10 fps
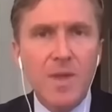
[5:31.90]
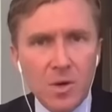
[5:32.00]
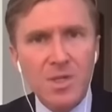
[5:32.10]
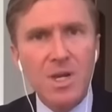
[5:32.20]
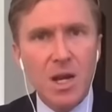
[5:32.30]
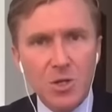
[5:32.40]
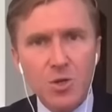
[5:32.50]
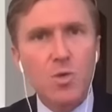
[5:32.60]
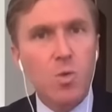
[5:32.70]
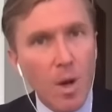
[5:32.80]
There is a
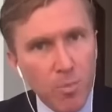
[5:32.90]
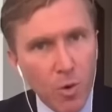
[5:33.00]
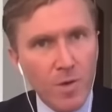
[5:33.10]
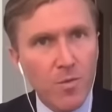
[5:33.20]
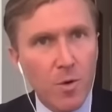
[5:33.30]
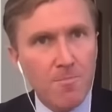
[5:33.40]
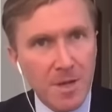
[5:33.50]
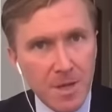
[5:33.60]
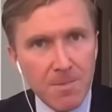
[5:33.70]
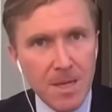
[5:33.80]
country with 1.4
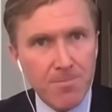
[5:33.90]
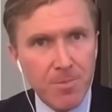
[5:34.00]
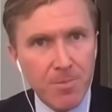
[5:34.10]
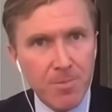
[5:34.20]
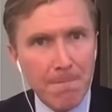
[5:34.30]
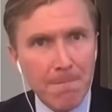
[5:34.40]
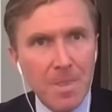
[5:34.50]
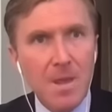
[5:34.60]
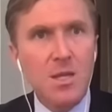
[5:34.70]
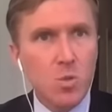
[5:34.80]
billion people
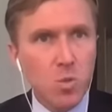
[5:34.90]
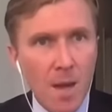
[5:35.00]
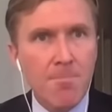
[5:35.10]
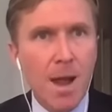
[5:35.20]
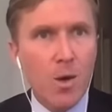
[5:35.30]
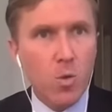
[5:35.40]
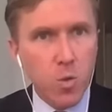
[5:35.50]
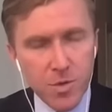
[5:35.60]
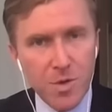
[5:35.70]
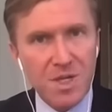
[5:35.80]
that is run by a
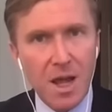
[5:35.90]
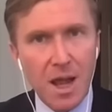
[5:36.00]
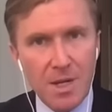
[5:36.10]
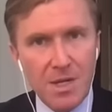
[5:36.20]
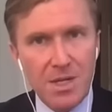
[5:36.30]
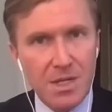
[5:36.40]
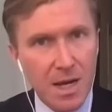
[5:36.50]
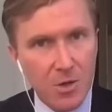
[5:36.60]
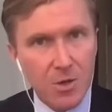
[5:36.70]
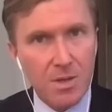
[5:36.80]
ruthless communist
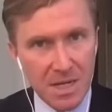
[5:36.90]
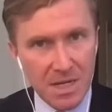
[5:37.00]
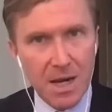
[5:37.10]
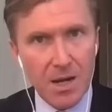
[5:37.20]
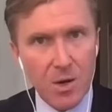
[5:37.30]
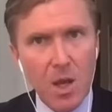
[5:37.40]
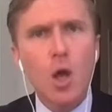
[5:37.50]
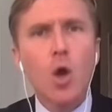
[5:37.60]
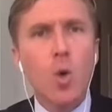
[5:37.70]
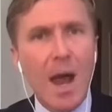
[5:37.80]
dictator
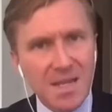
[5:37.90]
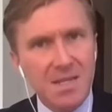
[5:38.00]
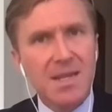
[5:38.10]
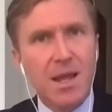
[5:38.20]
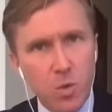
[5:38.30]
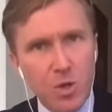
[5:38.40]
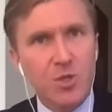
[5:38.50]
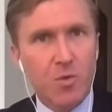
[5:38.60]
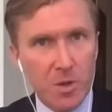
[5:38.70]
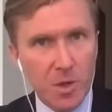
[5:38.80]
who has a death
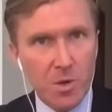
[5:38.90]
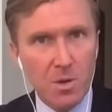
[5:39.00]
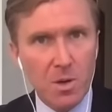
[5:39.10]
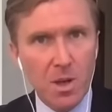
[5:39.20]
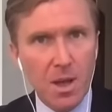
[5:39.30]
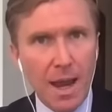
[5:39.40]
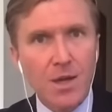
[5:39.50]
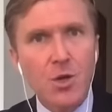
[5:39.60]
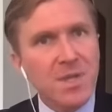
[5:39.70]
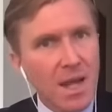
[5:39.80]
wish for you.
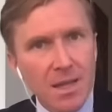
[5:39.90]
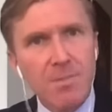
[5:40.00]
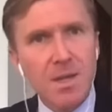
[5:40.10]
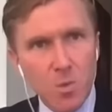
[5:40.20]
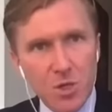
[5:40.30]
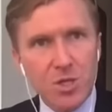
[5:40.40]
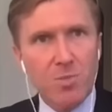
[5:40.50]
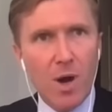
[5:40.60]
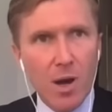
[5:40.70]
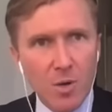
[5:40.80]
And you're telling me that we
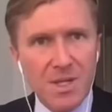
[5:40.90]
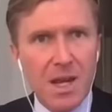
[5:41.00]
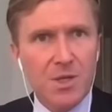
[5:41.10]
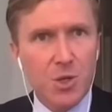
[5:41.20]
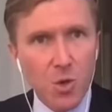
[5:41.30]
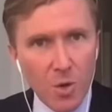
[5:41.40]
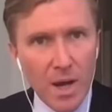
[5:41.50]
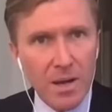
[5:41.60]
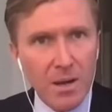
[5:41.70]
should prioritize Ukraine?